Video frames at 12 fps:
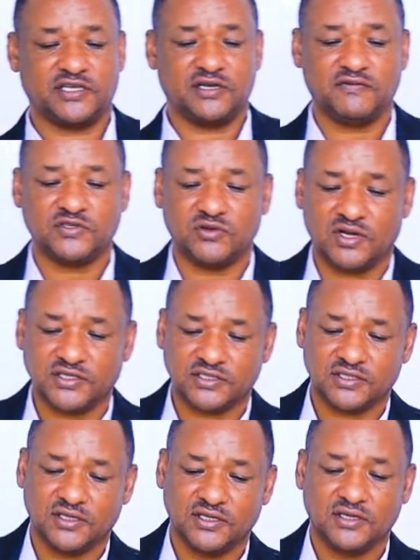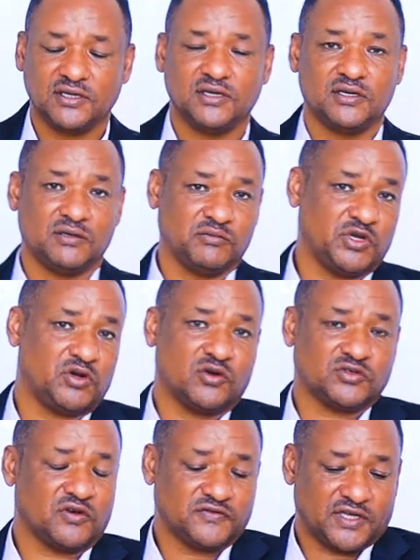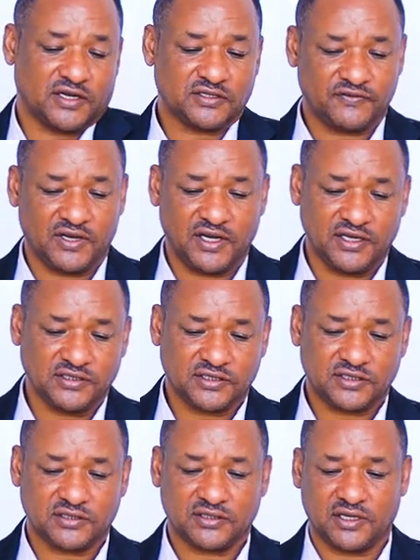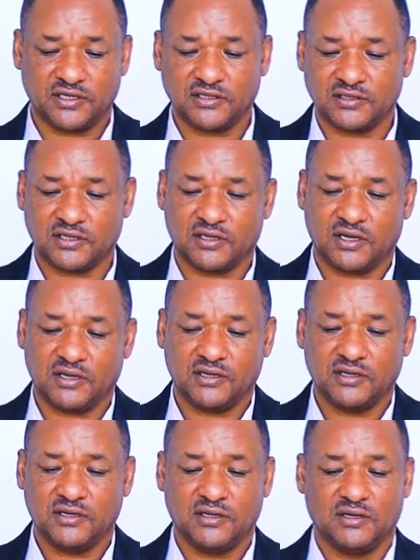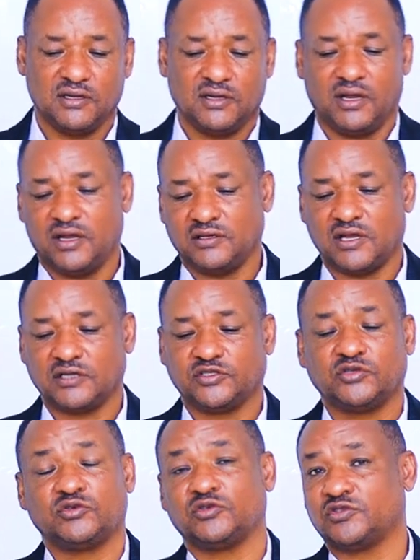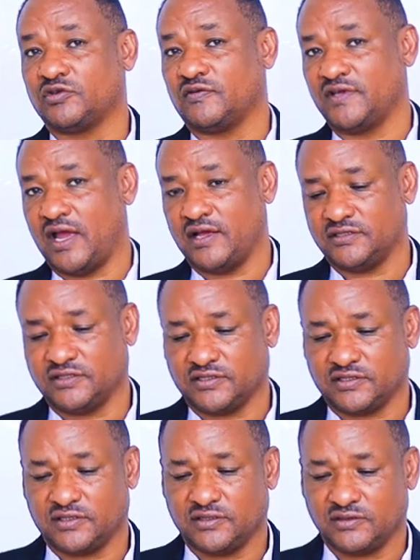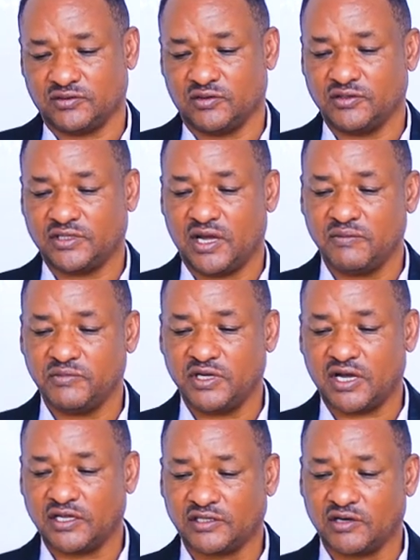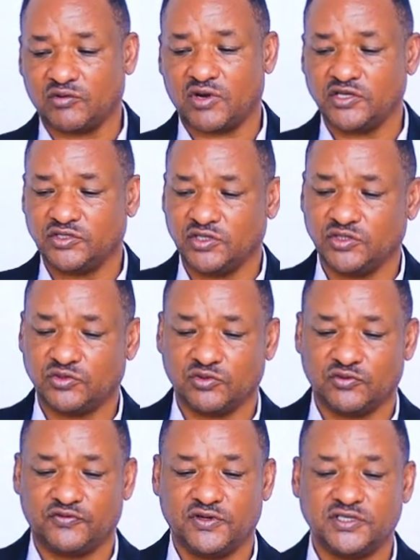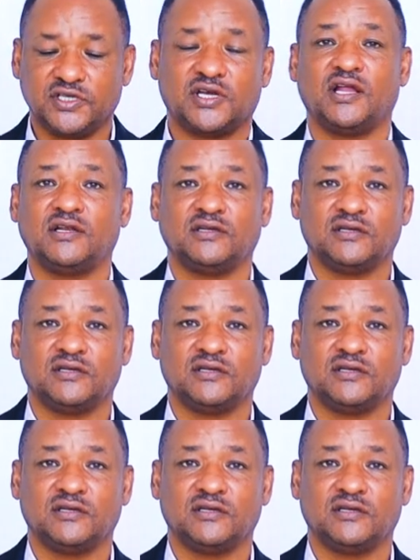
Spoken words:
individuals because of their feelings and attitudes of the others. So it can be categorized into physical,